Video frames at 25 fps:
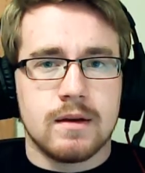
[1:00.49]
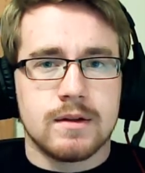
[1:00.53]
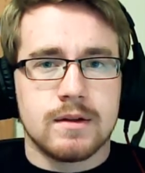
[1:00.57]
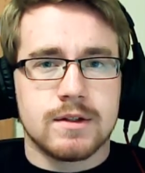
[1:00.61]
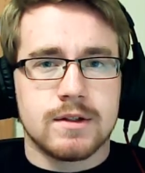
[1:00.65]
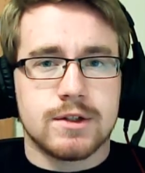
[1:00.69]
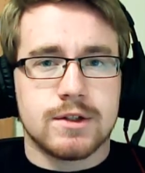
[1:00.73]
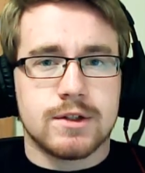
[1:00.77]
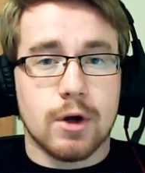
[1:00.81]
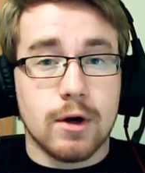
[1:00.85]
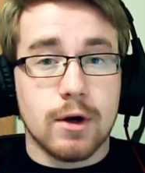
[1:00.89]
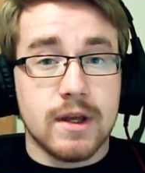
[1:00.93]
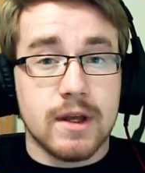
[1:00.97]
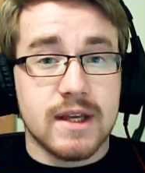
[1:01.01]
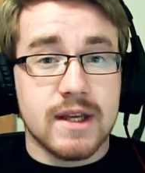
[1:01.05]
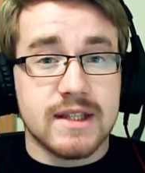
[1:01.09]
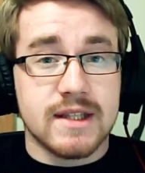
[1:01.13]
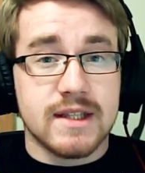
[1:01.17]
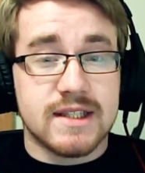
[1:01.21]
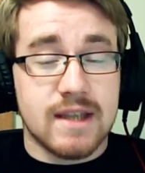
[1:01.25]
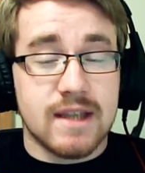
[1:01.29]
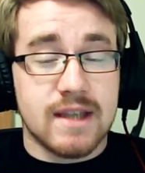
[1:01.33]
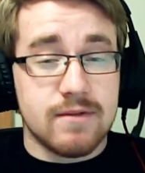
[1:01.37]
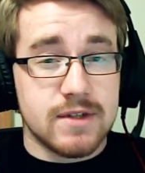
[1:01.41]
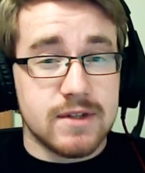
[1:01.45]
Starting in
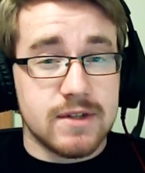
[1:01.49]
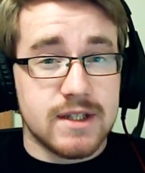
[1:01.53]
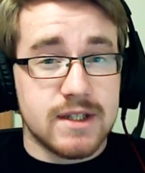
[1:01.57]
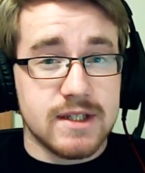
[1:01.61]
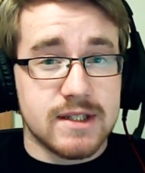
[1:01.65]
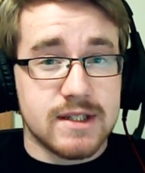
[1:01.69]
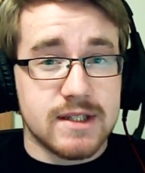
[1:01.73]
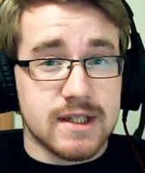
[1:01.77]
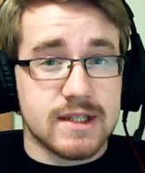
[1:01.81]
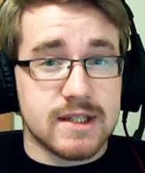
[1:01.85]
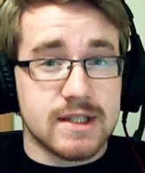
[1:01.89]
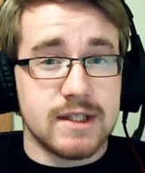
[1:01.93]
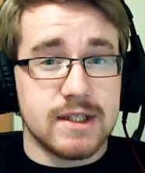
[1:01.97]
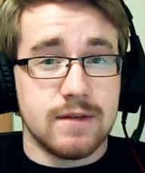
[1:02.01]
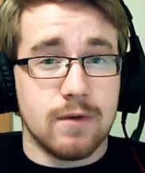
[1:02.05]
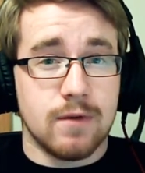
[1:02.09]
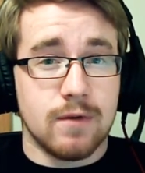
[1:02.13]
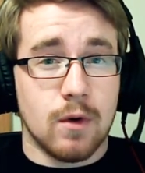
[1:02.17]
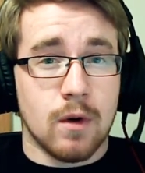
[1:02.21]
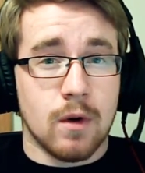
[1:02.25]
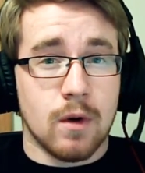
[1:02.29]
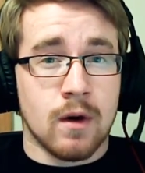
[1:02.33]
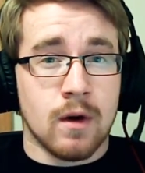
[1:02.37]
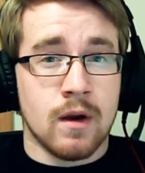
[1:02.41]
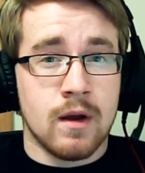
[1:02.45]

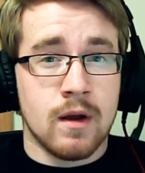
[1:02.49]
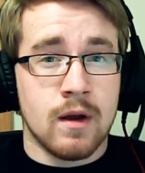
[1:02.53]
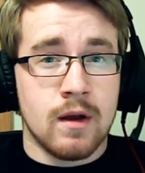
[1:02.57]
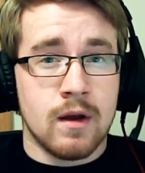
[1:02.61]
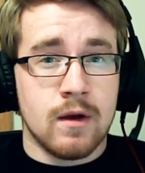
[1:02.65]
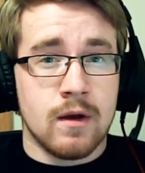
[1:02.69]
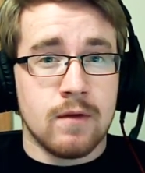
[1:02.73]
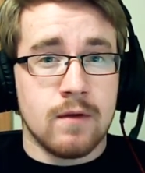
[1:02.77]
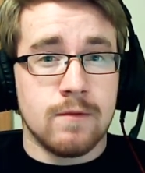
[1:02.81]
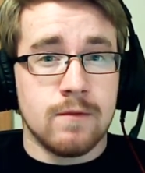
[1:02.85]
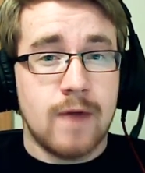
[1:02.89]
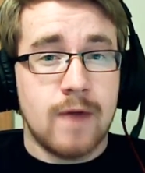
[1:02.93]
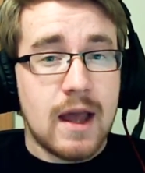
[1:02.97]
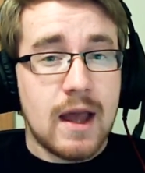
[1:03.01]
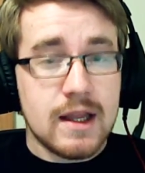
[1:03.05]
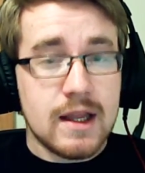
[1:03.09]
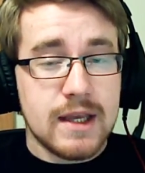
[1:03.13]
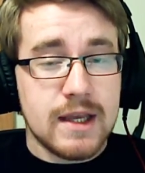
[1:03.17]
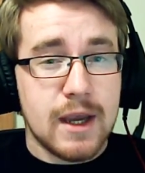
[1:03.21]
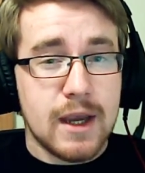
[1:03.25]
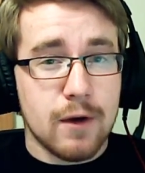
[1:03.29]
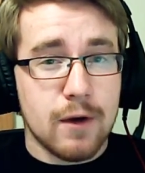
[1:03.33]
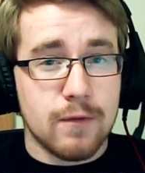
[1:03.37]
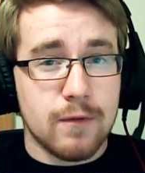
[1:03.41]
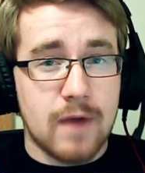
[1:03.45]
1764,
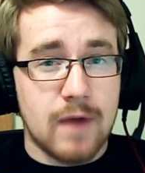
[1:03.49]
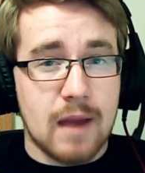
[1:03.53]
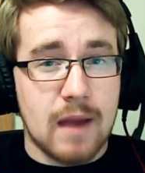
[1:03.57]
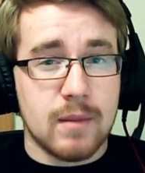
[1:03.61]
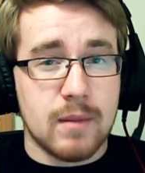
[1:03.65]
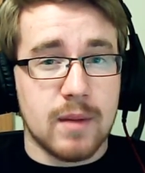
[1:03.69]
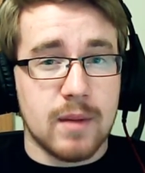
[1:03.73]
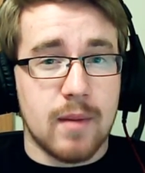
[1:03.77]
Valliere family